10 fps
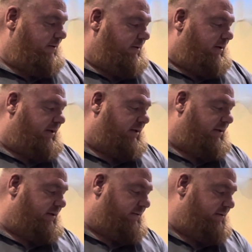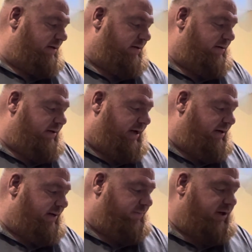
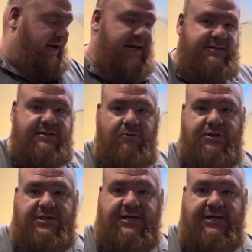Item number 8, which I